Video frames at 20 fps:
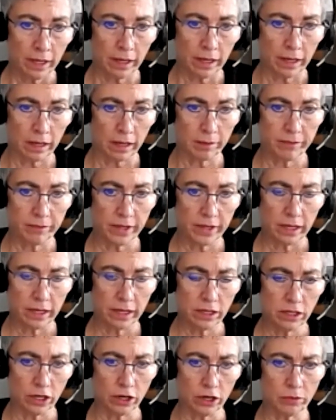Um,
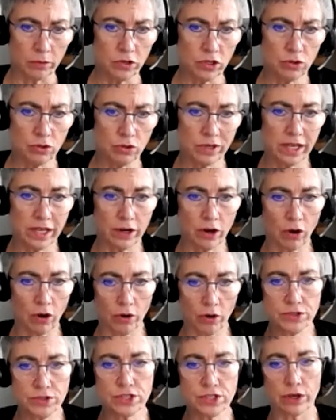you know, you can
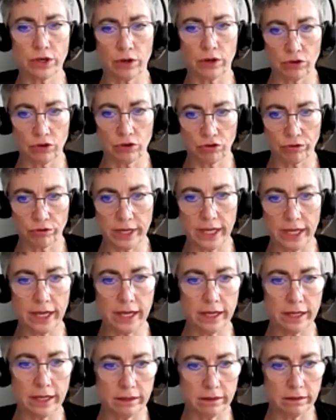also
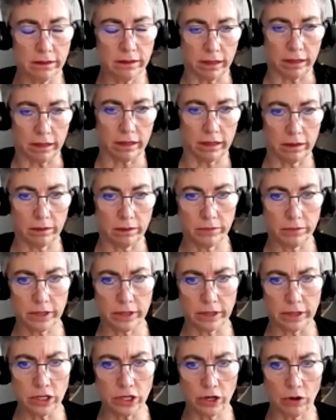create, uh,
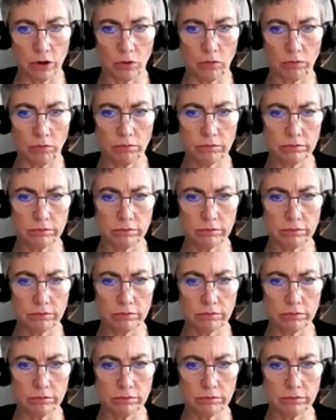you know,